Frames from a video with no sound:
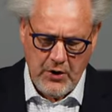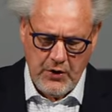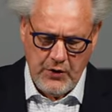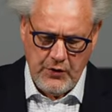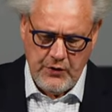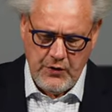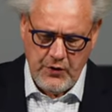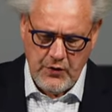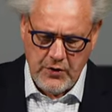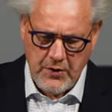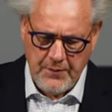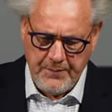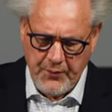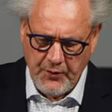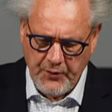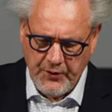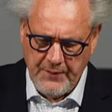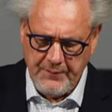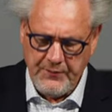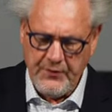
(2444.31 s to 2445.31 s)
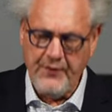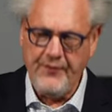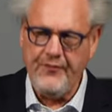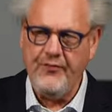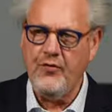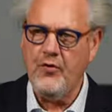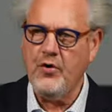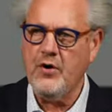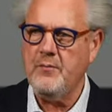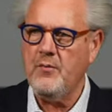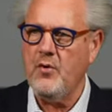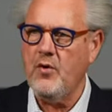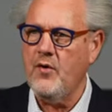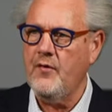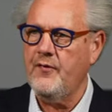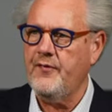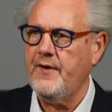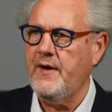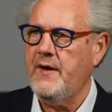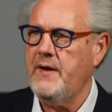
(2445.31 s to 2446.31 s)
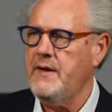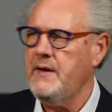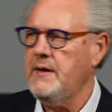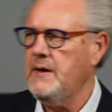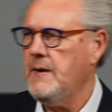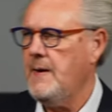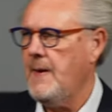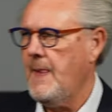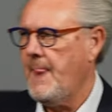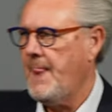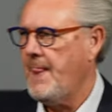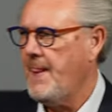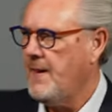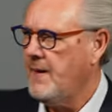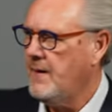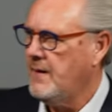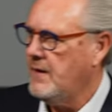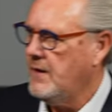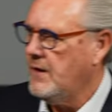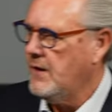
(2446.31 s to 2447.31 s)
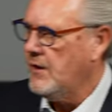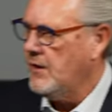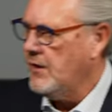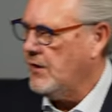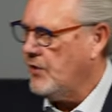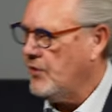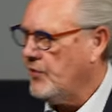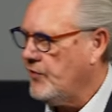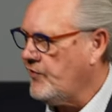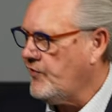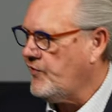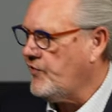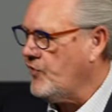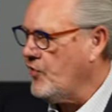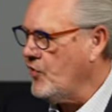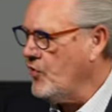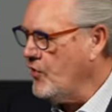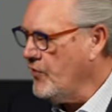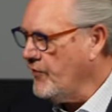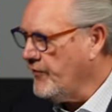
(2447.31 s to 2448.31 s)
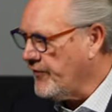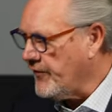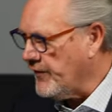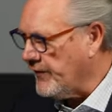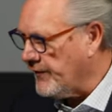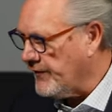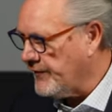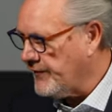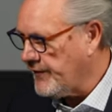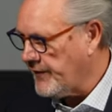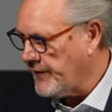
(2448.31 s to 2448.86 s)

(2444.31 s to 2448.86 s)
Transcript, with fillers: took upon him the form of a servant.